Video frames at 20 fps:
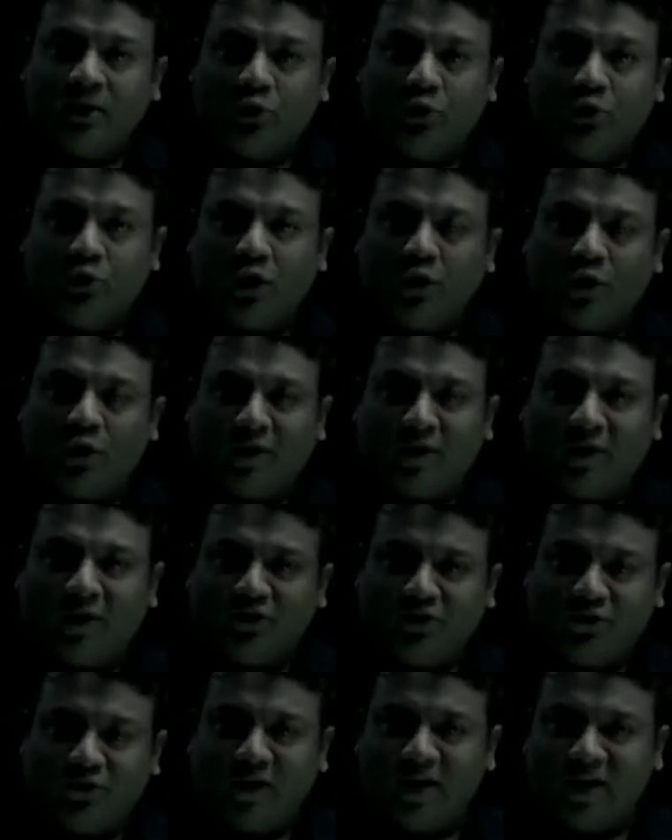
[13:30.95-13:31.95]
to the
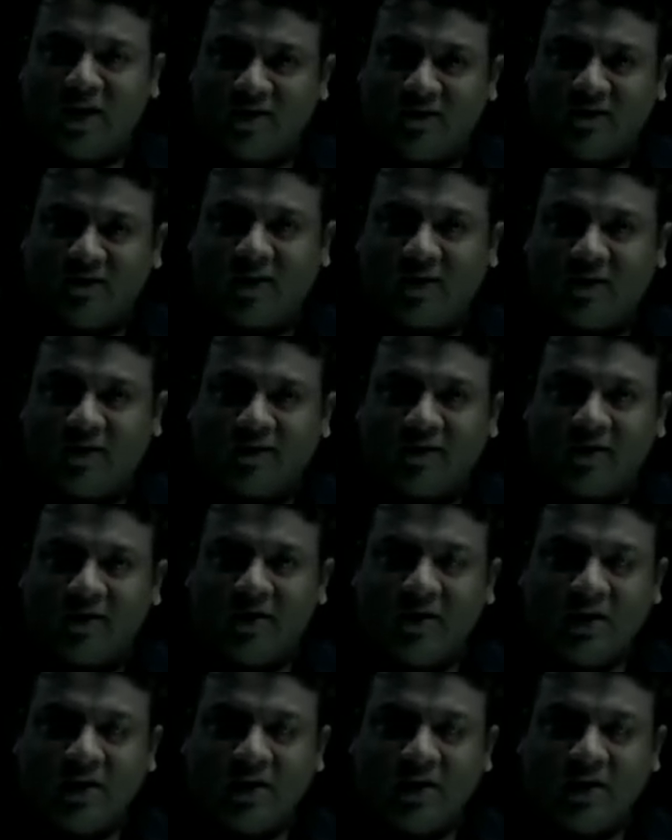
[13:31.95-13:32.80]
cost variances,